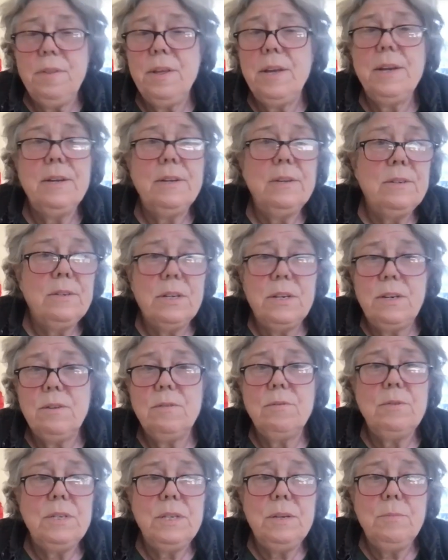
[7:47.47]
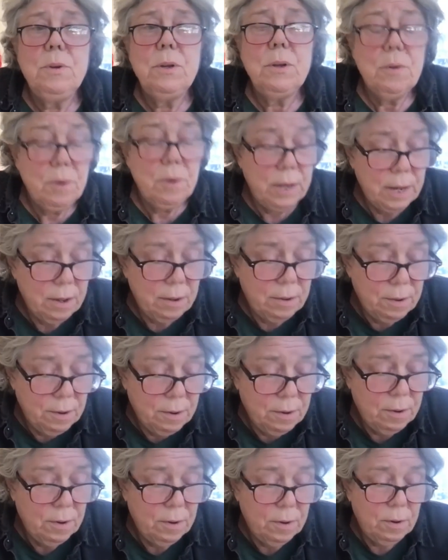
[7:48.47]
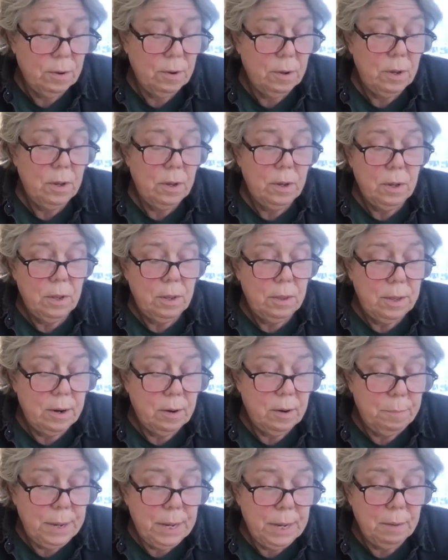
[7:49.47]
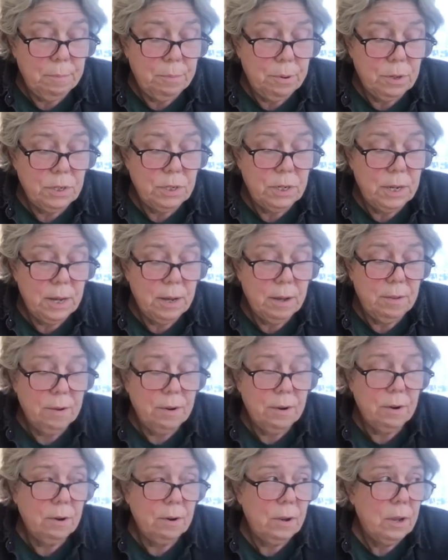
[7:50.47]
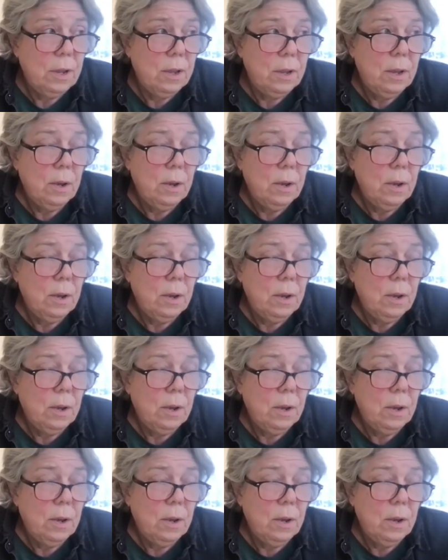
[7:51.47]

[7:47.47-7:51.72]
things that don't seem to go together, that are being put together.